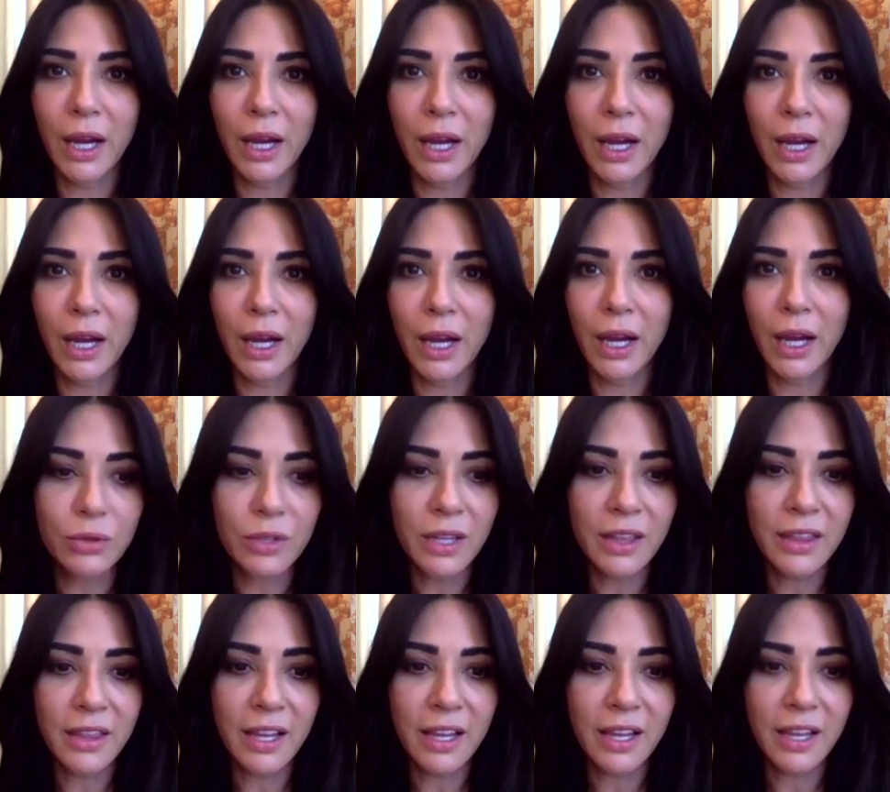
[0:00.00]
But, you
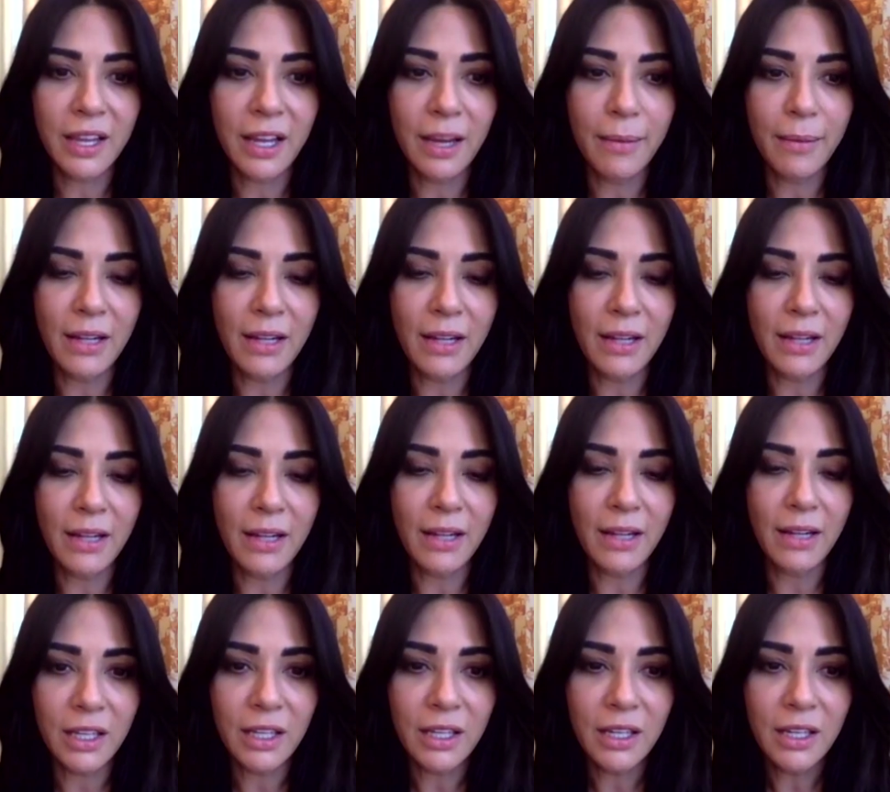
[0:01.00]
know, the thing about
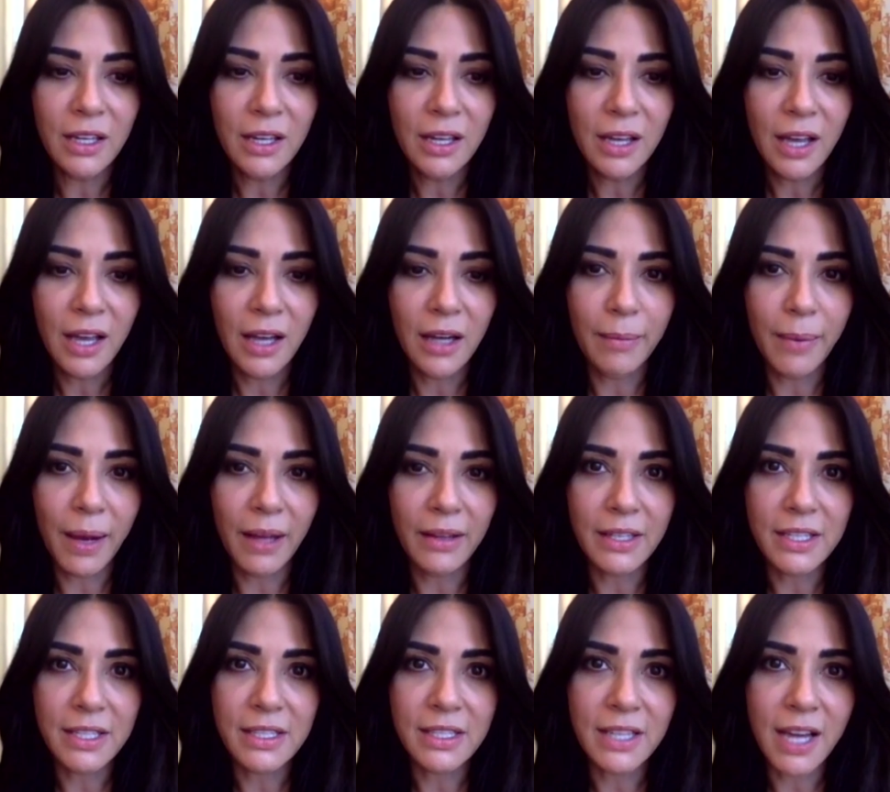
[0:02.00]
slavery and
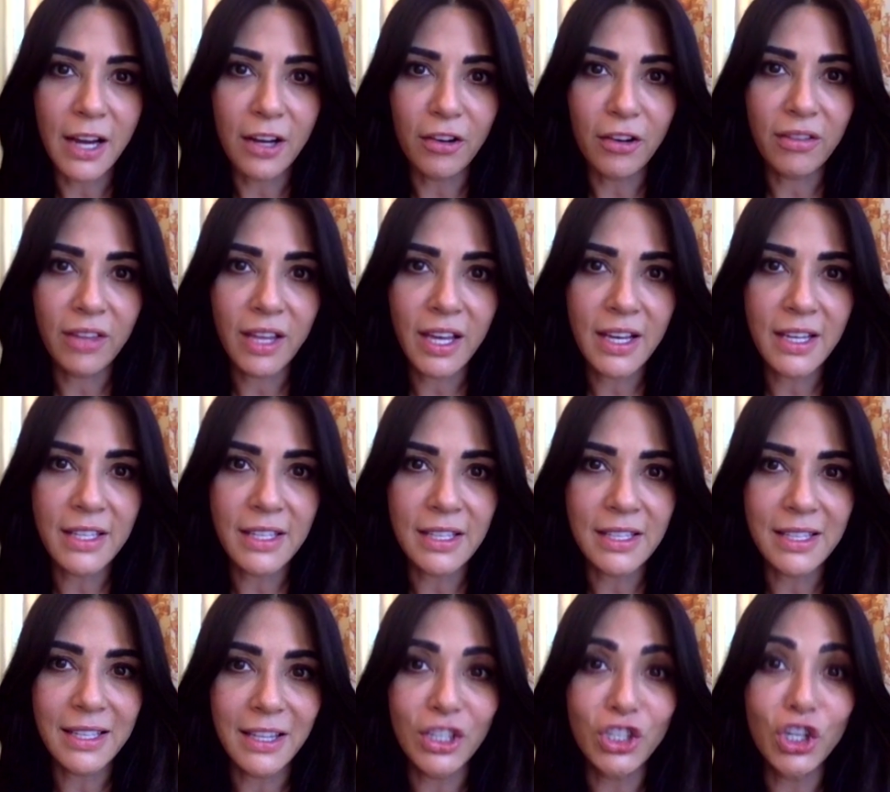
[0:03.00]
about this entire thing is
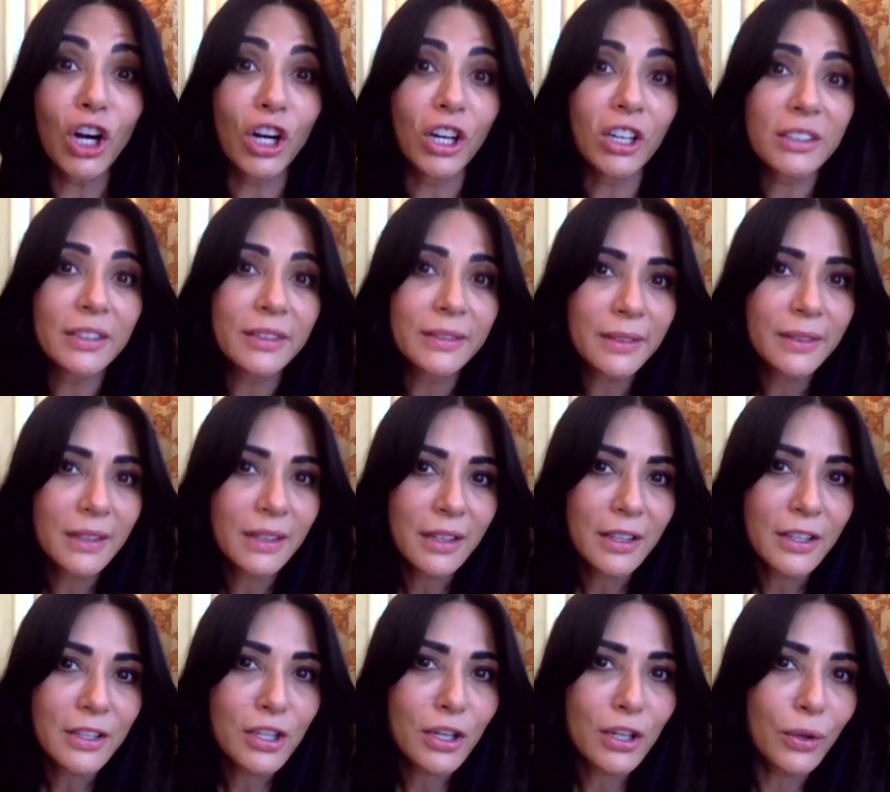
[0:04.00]
it's in the dark.
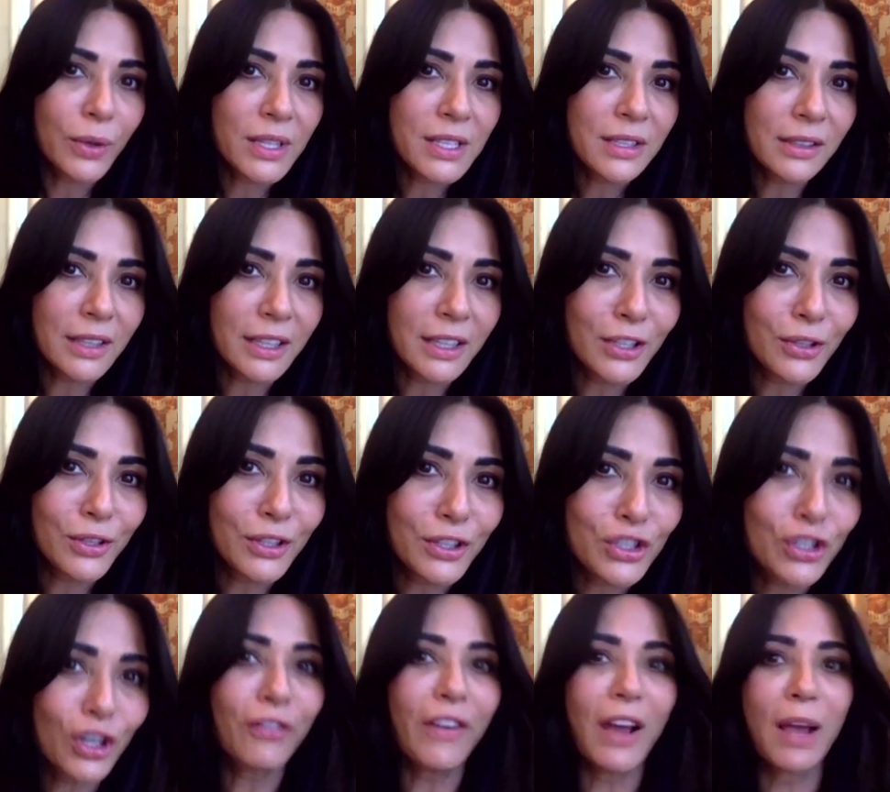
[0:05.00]
So it's not like you can
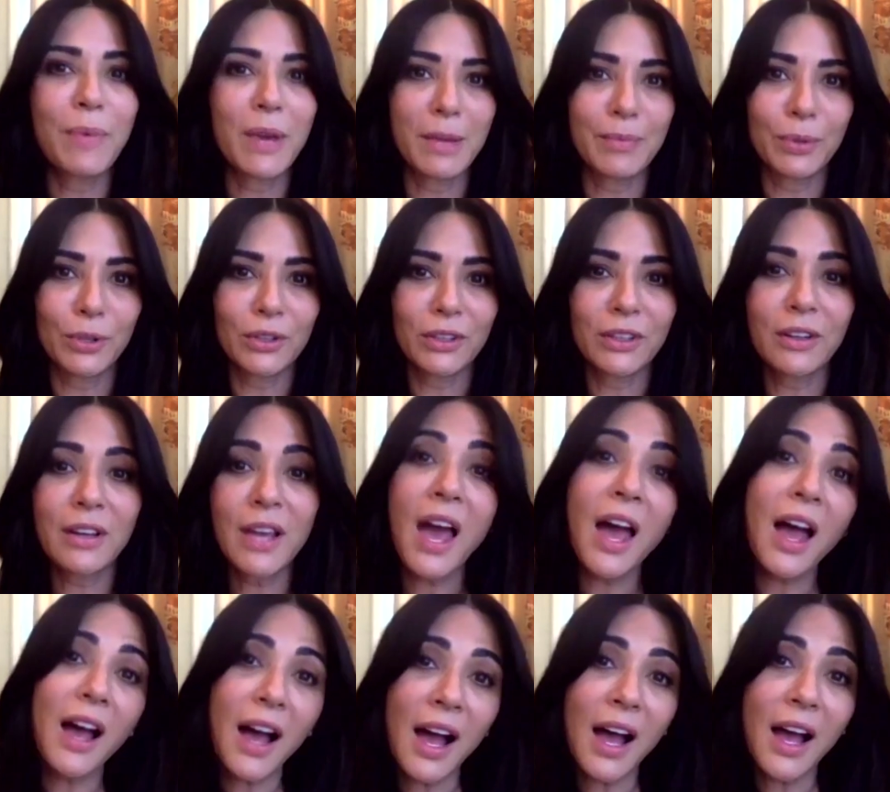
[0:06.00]
survey people and go,
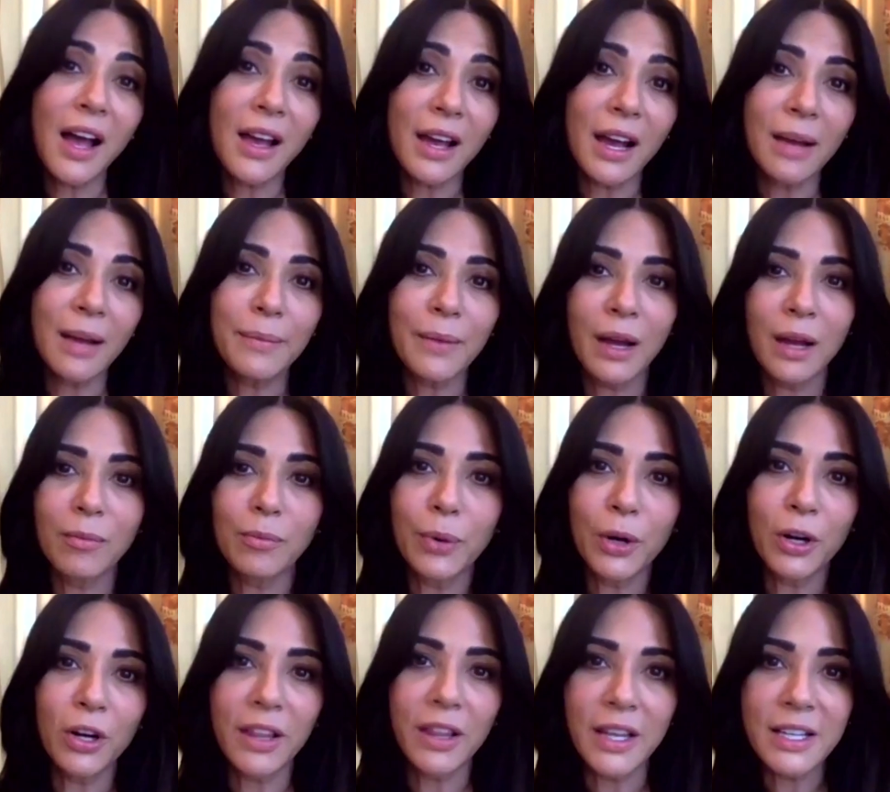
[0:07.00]
yeah, hi, I'm, I'm
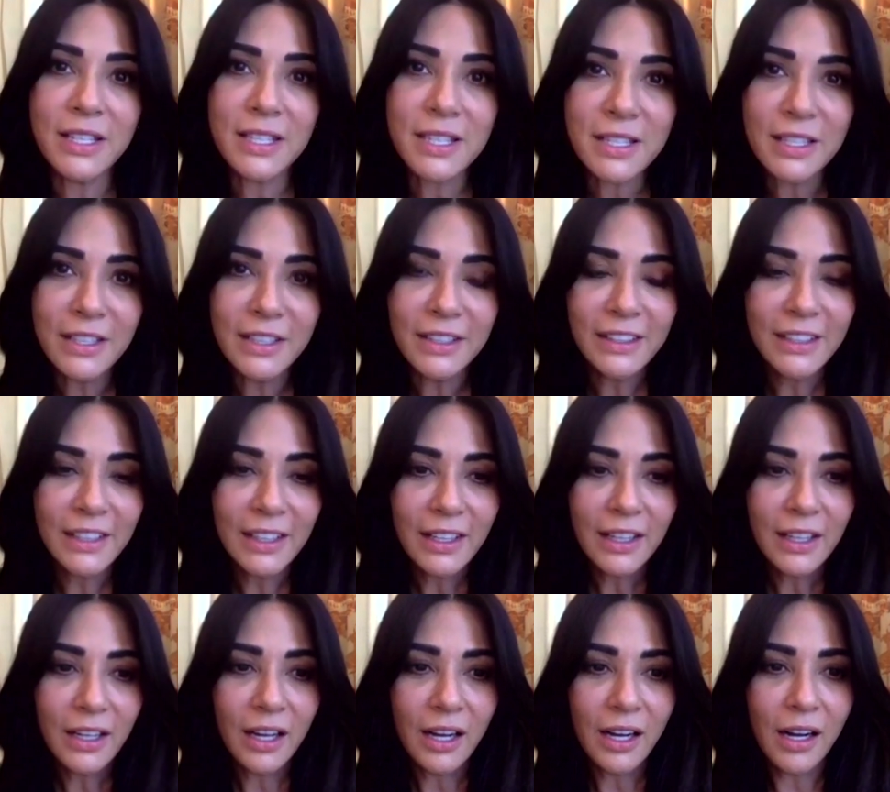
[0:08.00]
part of
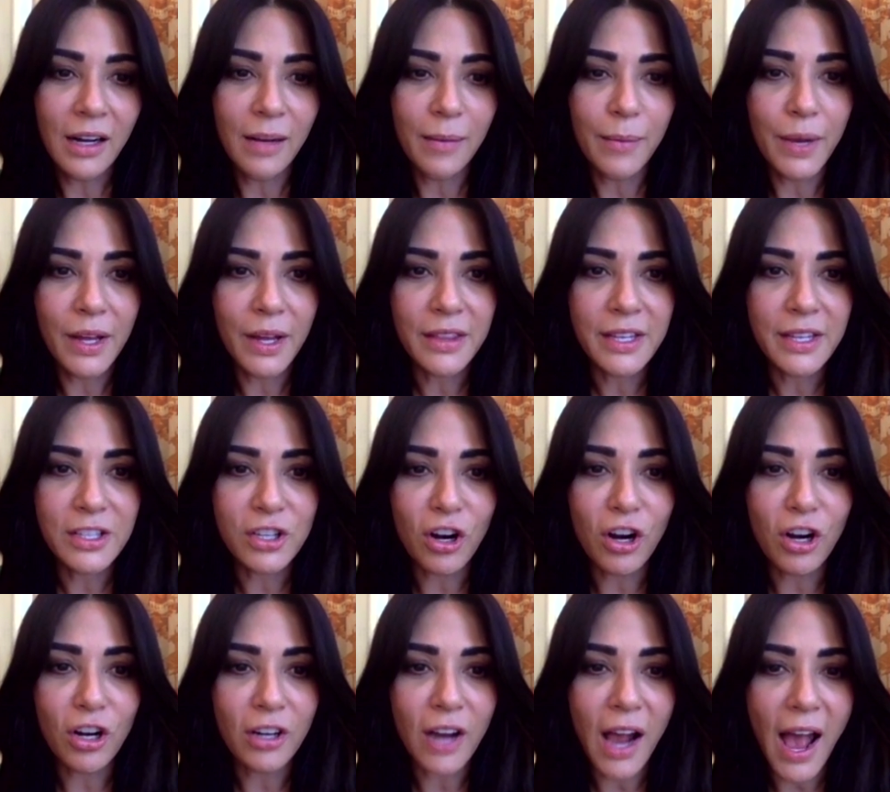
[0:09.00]
this. Um, these
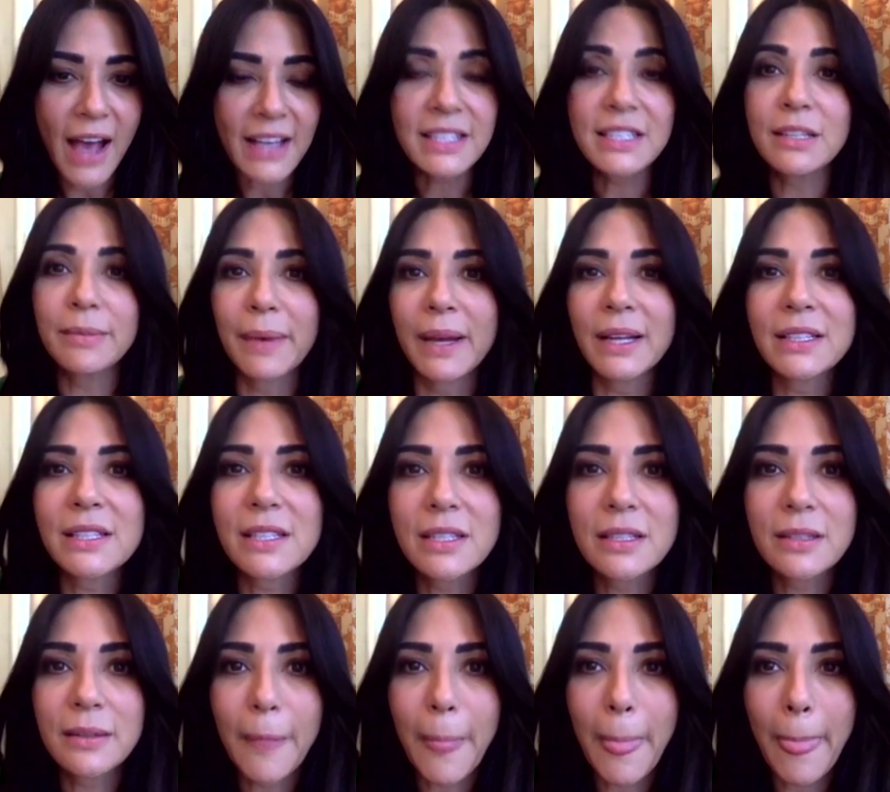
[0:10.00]
are
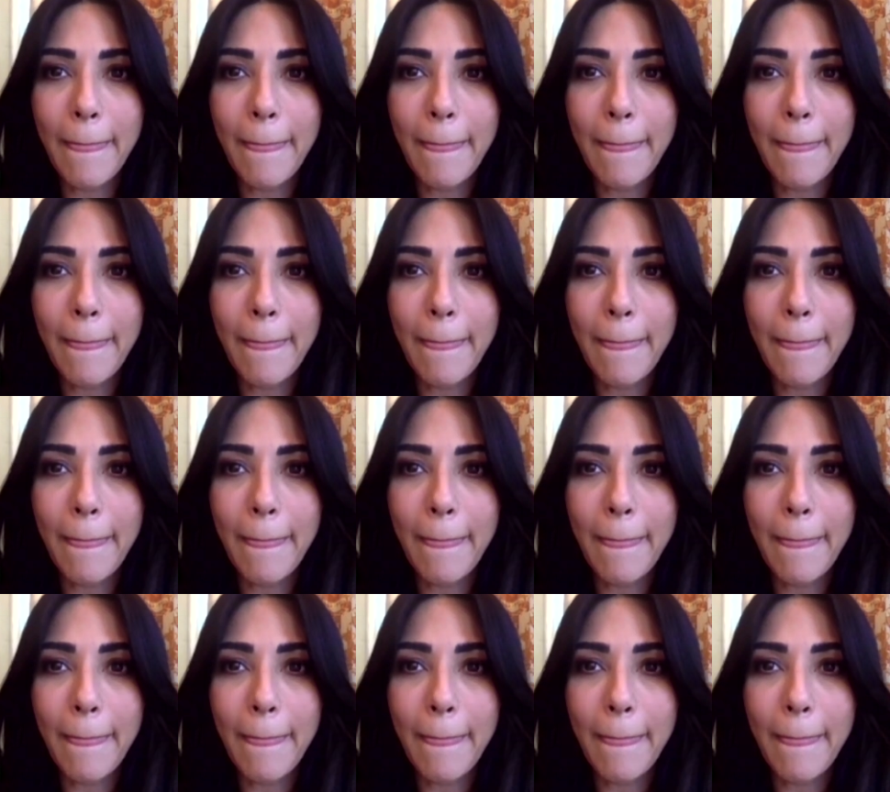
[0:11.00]
estimates